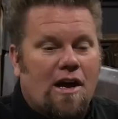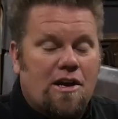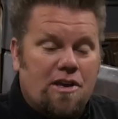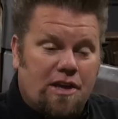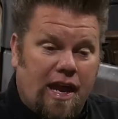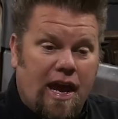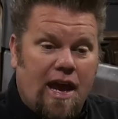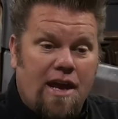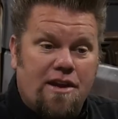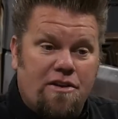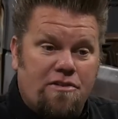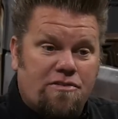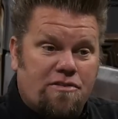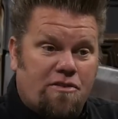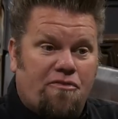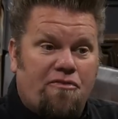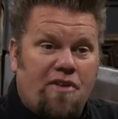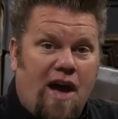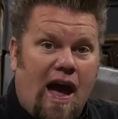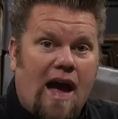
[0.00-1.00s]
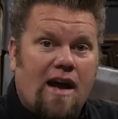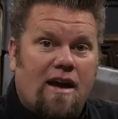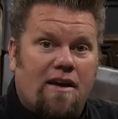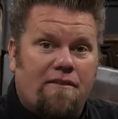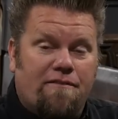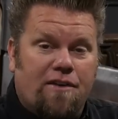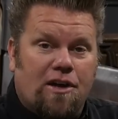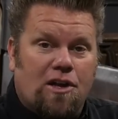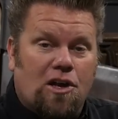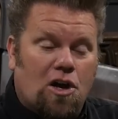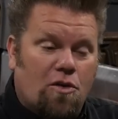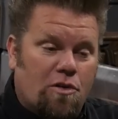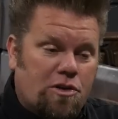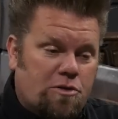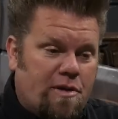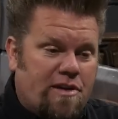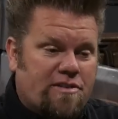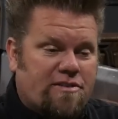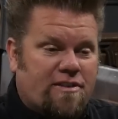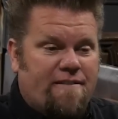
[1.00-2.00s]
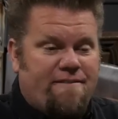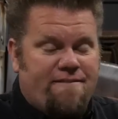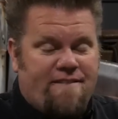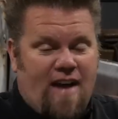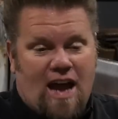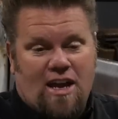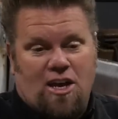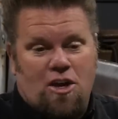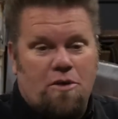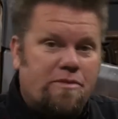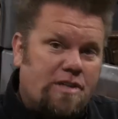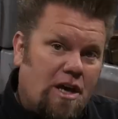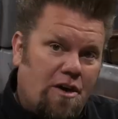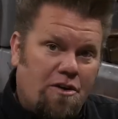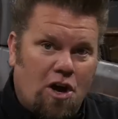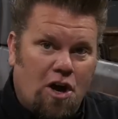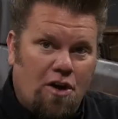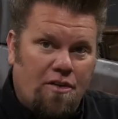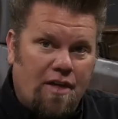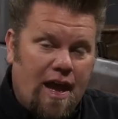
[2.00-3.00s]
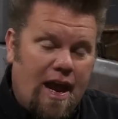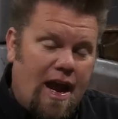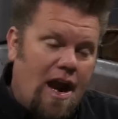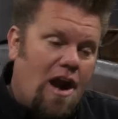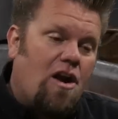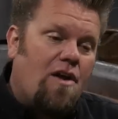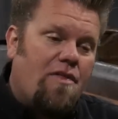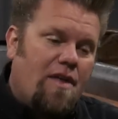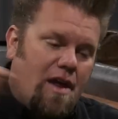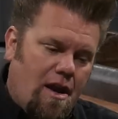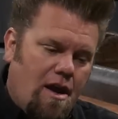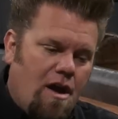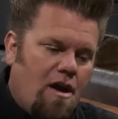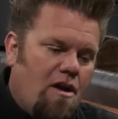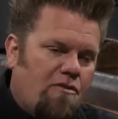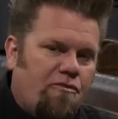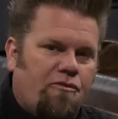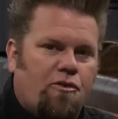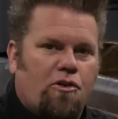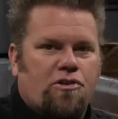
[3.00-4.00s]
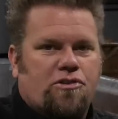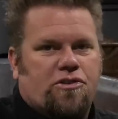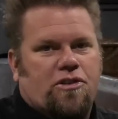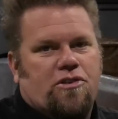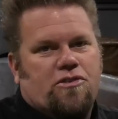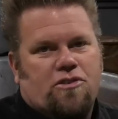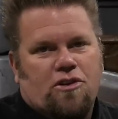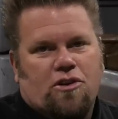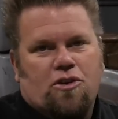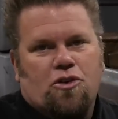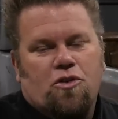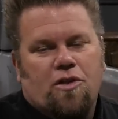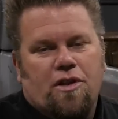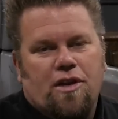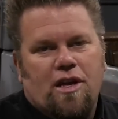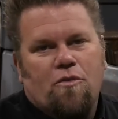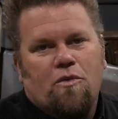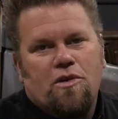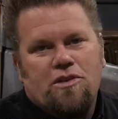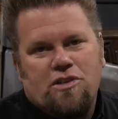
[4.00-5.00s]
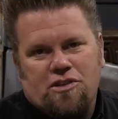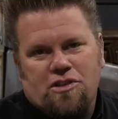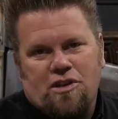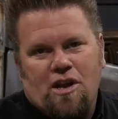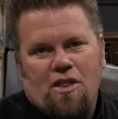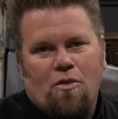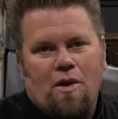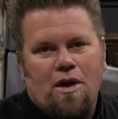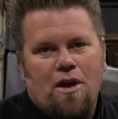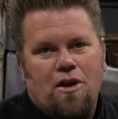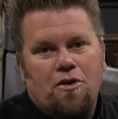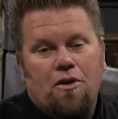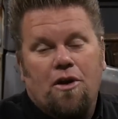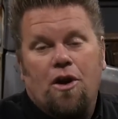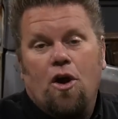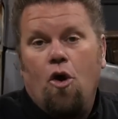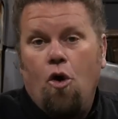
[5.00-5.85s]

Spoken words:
You can use a vac filler, which basically vacuums out all the air and then forces the coolant in, which is another way to do it.